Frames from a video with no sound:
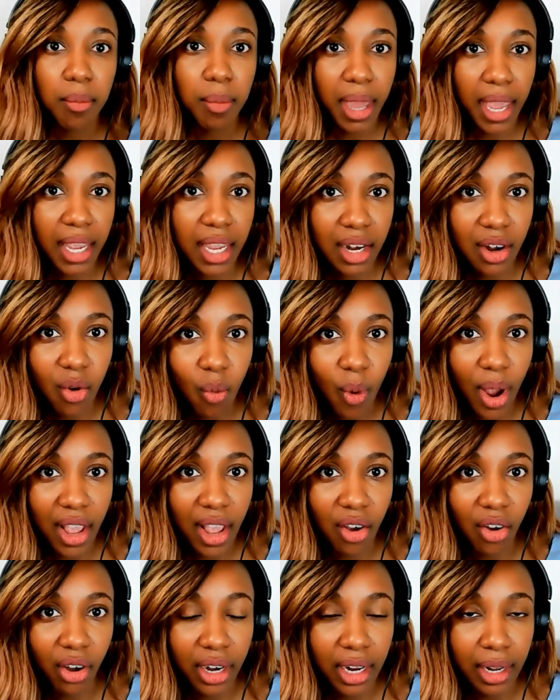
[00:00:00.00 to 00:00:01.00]
pecking
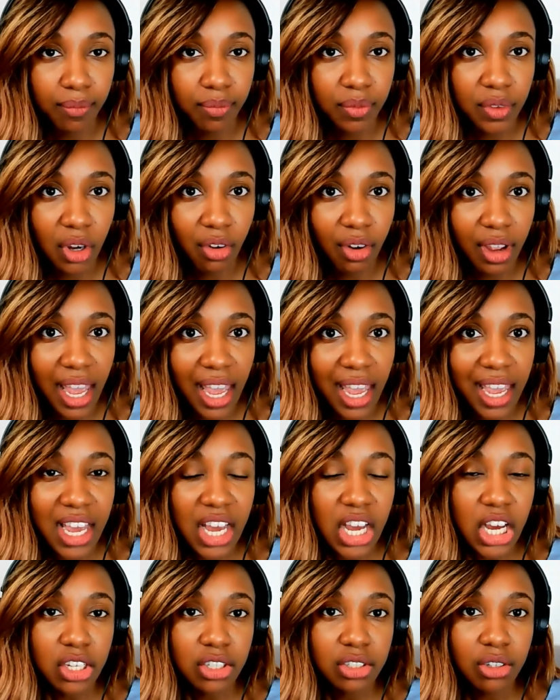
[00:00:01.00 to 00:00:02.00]
away on it. Okay.
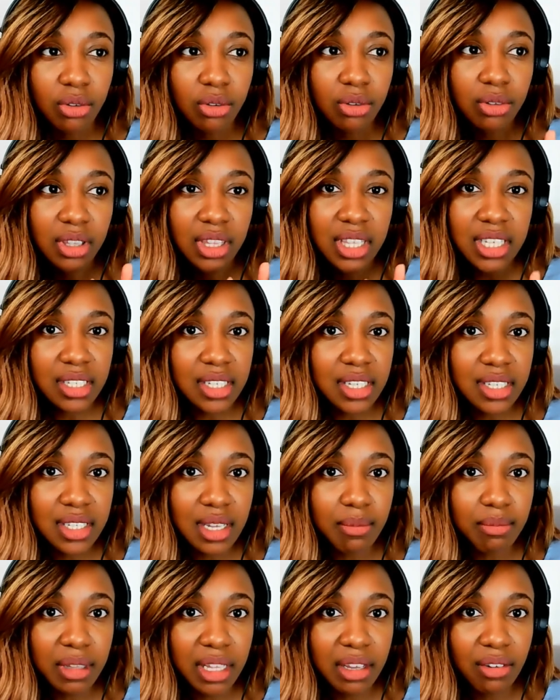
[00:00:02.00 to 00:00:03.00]
So, this is
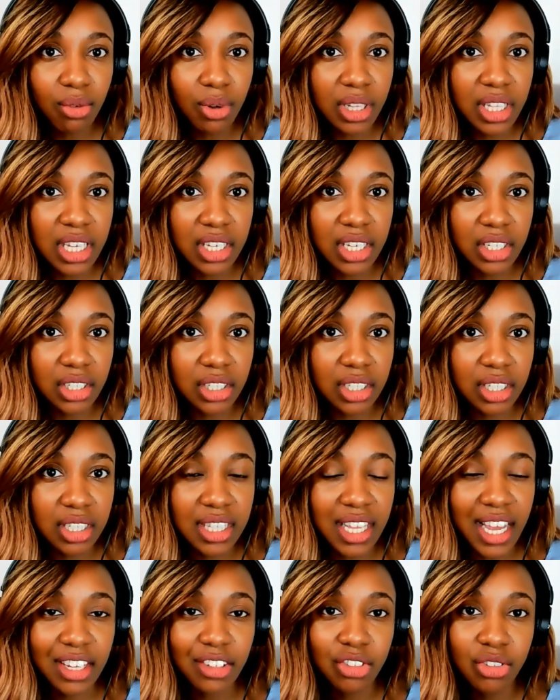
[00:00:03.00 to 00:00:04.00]
something really
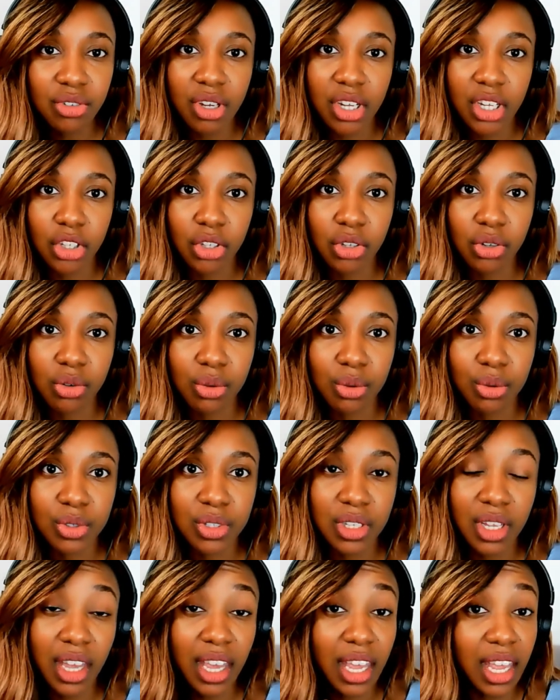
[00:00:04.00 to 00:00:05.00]
good that you can
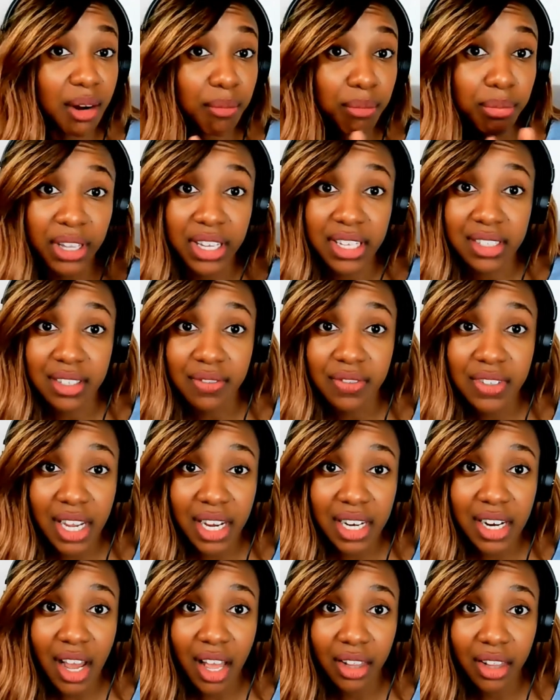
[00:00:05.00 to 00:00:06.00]
use in place of
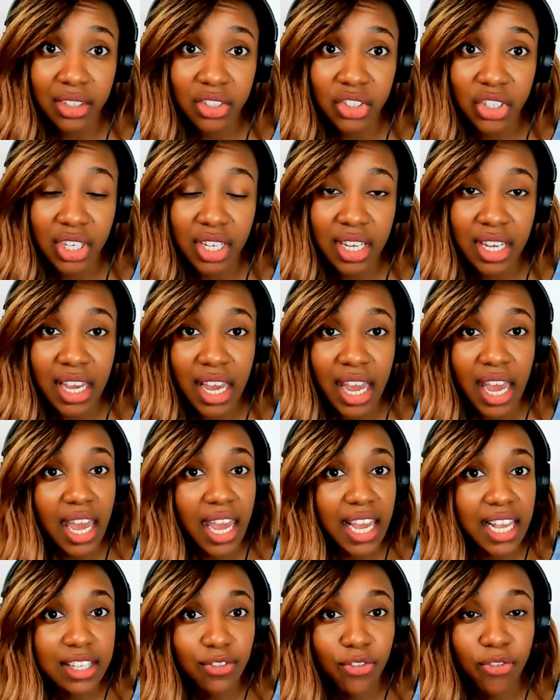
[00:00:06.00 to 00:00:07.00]
technology.
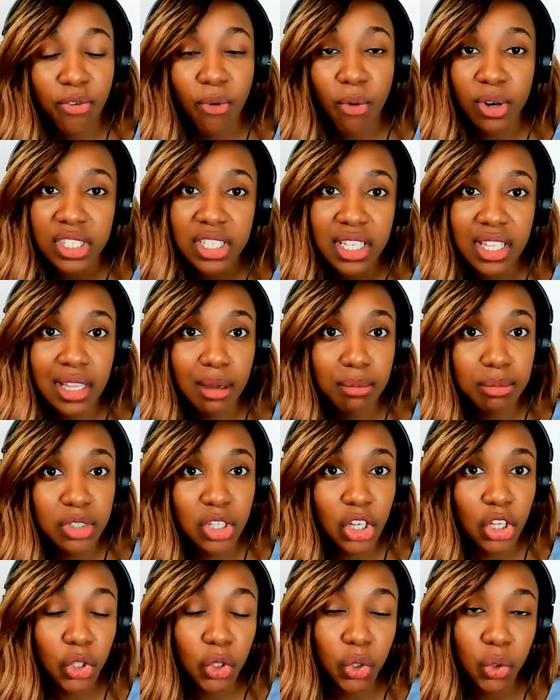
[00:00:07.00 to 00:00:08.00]
It's forcing them
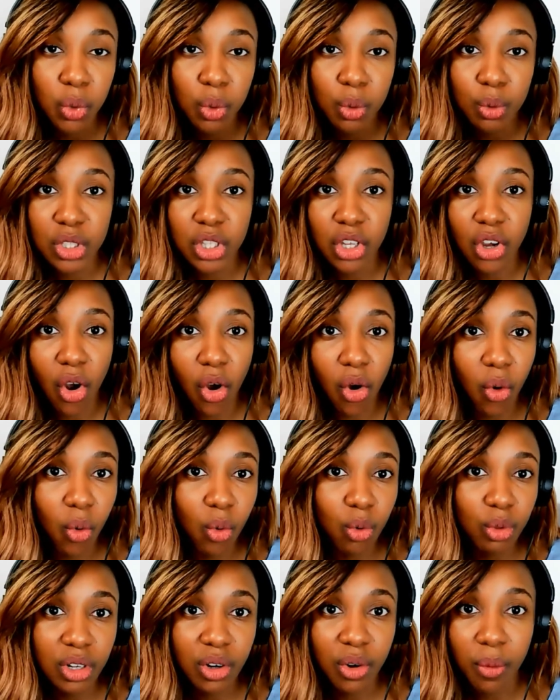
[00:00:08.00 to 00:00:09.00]
to use their
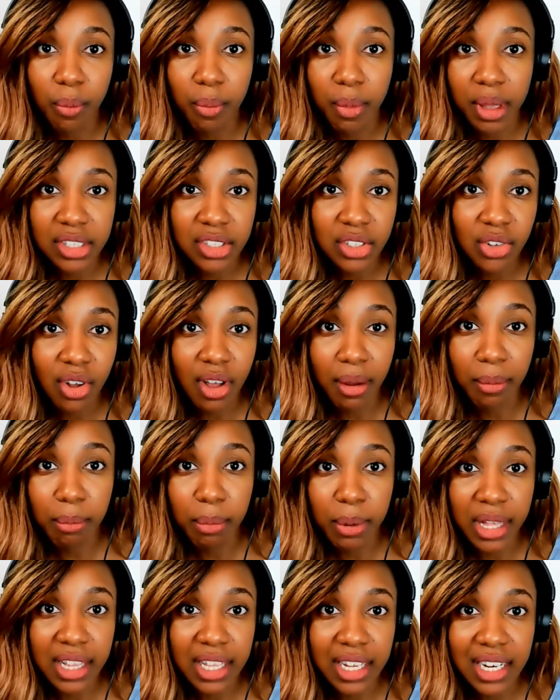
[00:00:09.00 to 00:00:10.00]
own little mental
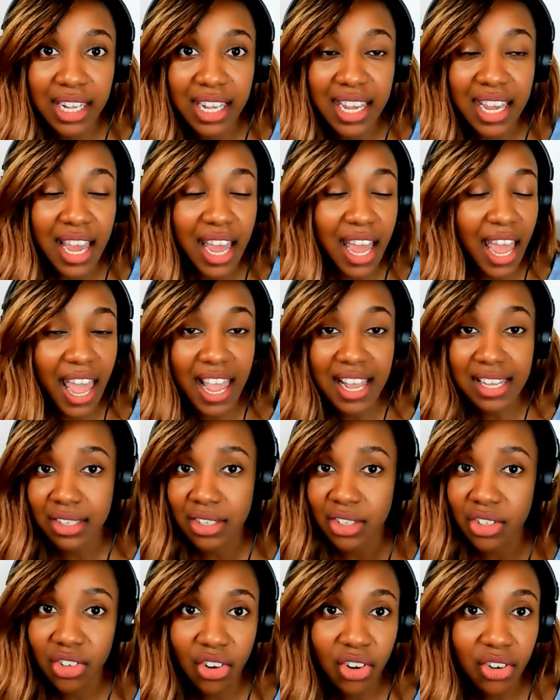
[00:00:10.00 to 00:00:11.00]
ability and
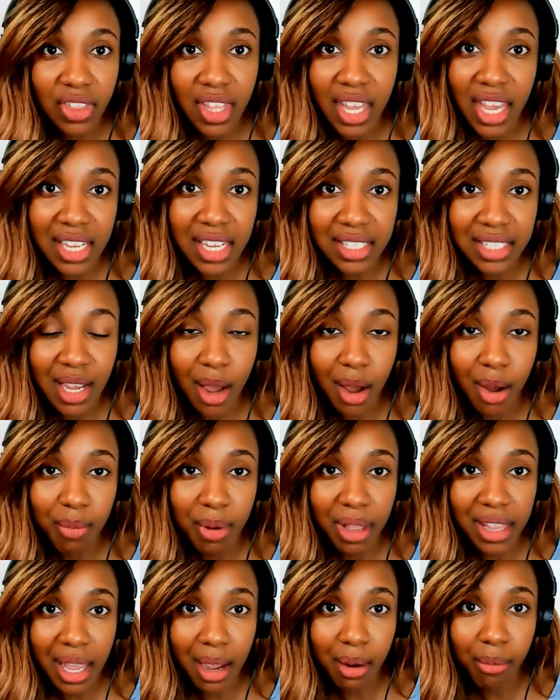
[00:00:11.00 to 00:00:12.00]
stir things
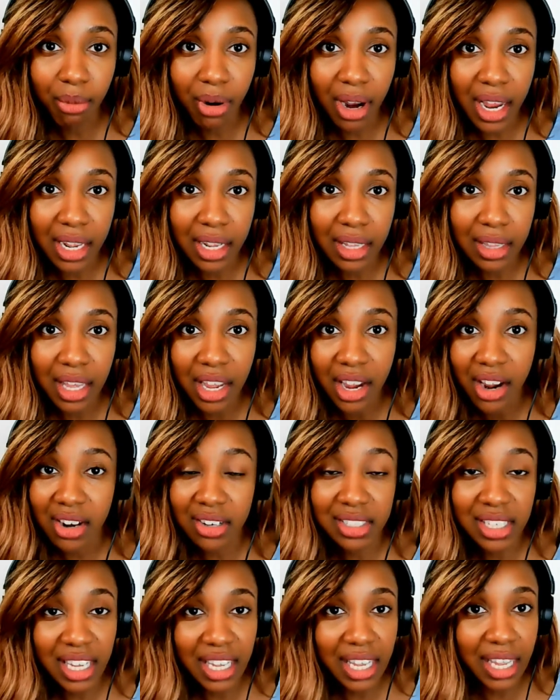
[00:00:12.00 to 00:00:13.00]
up in that brain of
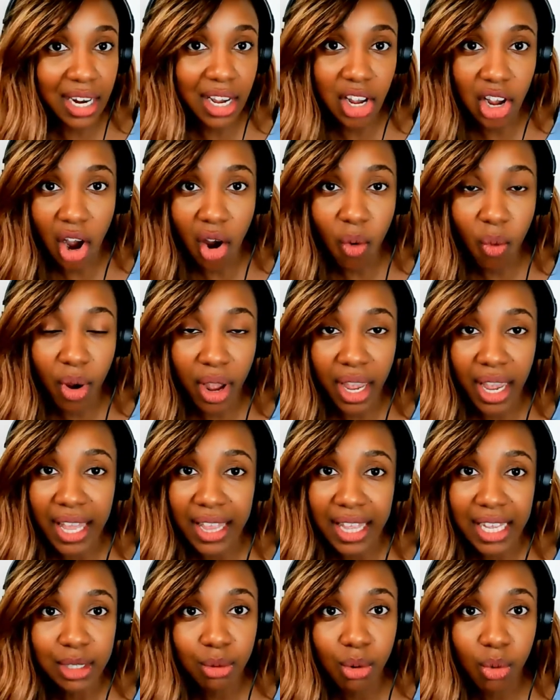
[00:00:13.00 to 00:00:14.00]
theirs and get it going.
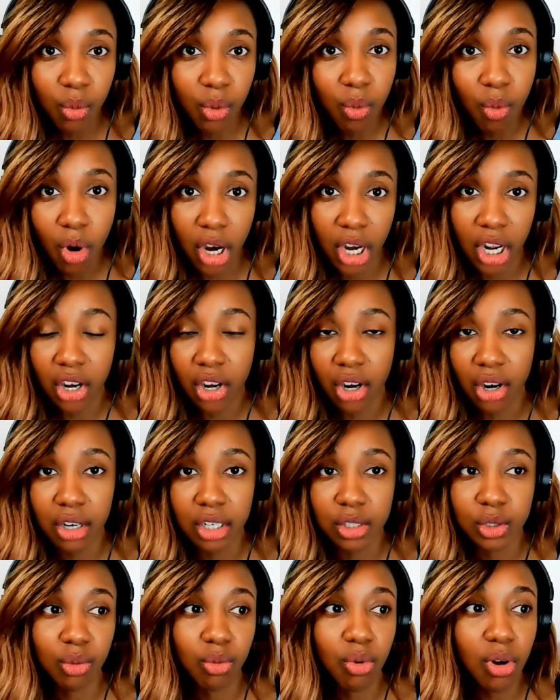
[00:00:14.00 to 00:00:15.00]
And that's what we want to
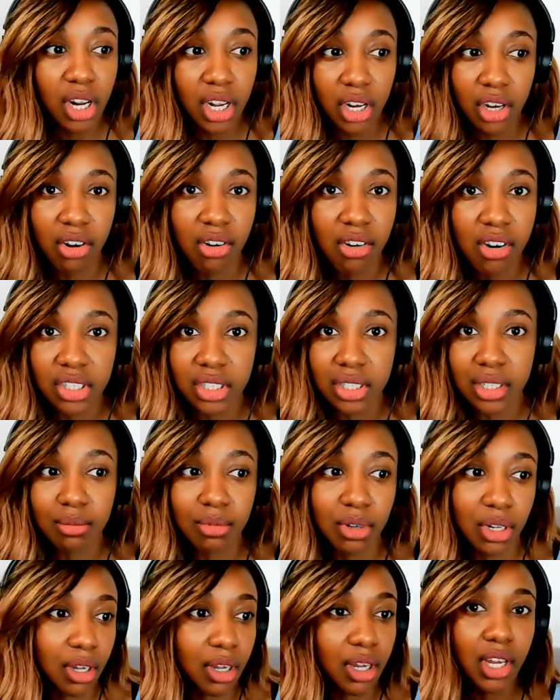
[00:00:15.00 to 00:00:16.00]
encourage. We want to encourage
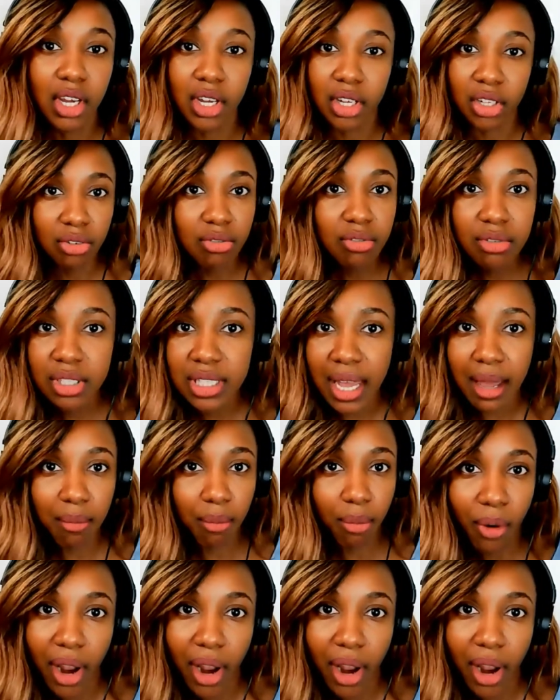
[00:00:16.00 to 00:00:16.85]
them to use that